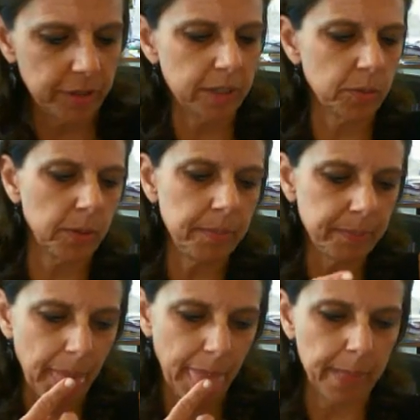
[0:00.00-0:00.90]
for this one.
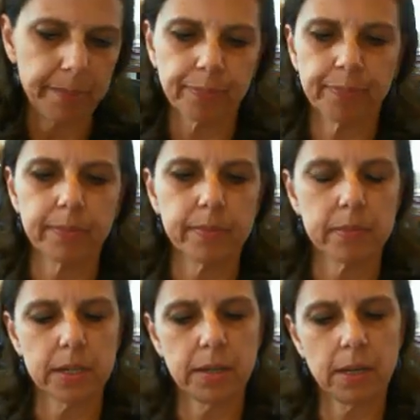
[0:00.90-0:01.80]

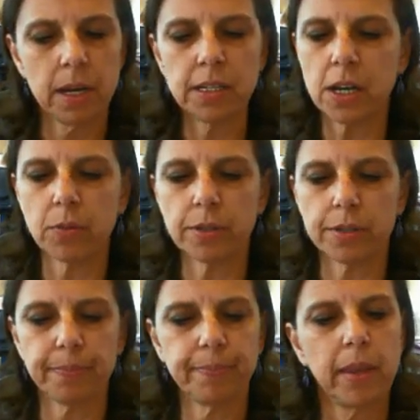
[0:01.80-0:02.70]
I don't.
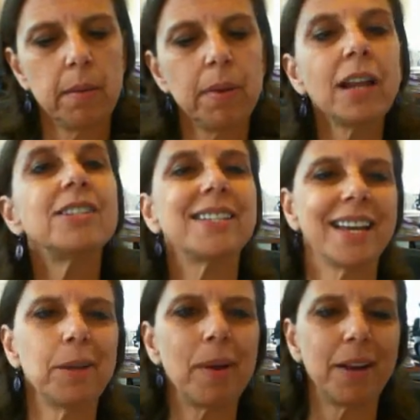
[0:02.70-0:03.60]
But I'll just
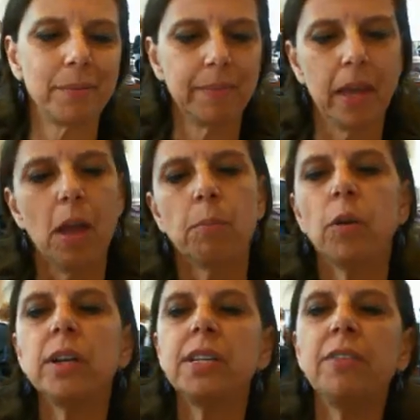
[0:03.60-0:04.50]
tell you about it.
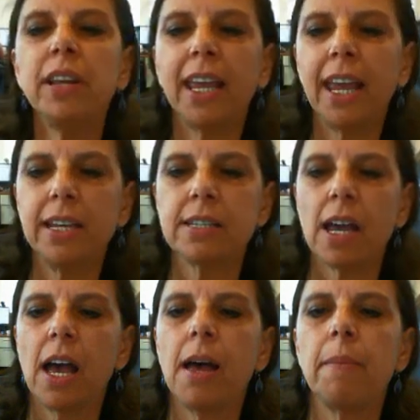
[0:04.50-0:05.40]
Productivity gains
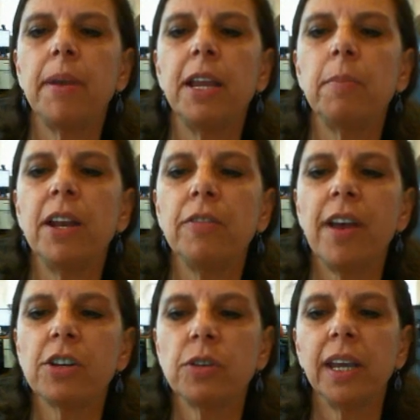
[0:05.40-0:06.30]
in a
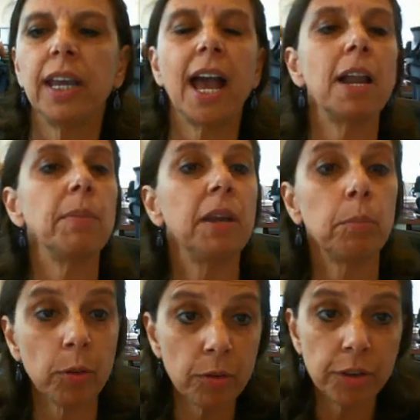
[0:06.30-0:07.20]
manufacturing economy
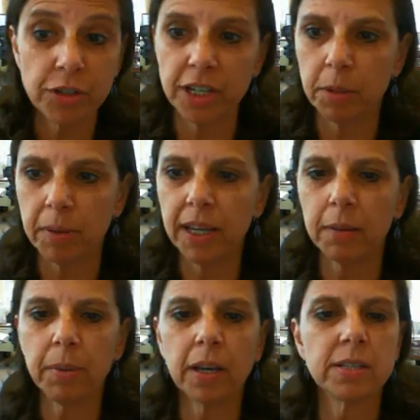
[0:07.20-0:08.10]
improve your
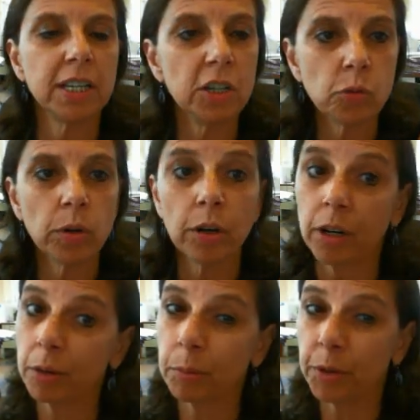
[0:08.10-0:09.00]
GDP because each worker
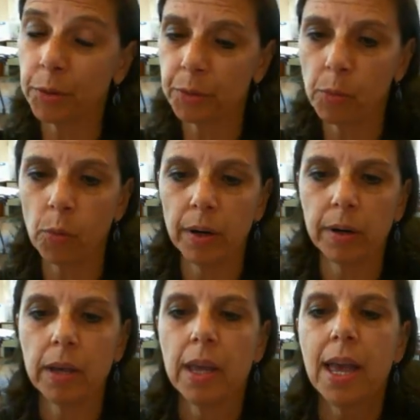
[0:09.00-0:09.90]
can produce more.
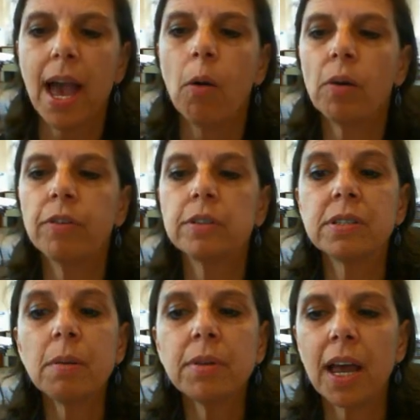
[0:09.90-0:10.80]
However,
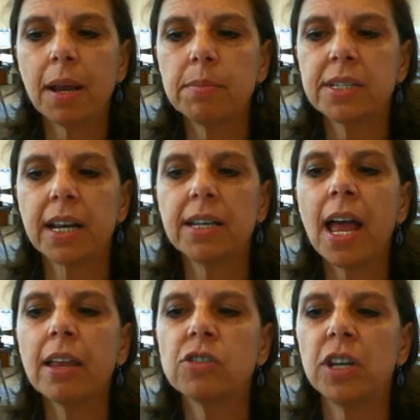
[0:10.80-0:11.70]
sometimes
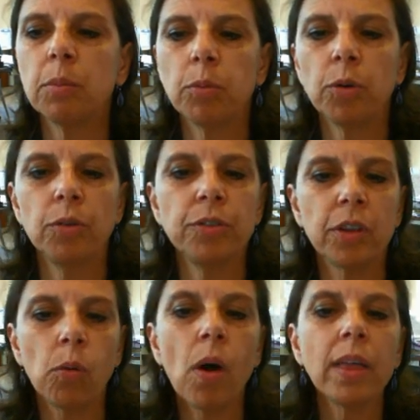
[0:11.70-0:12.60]
technology improves
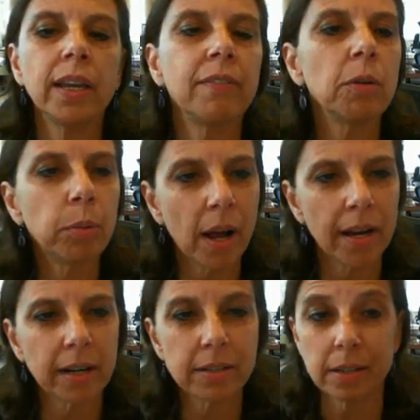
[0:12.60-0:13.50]
the quality of the
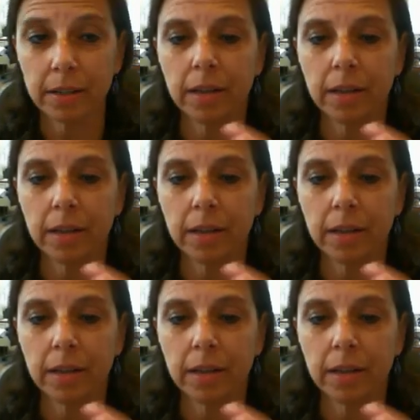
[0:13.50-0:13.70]
product,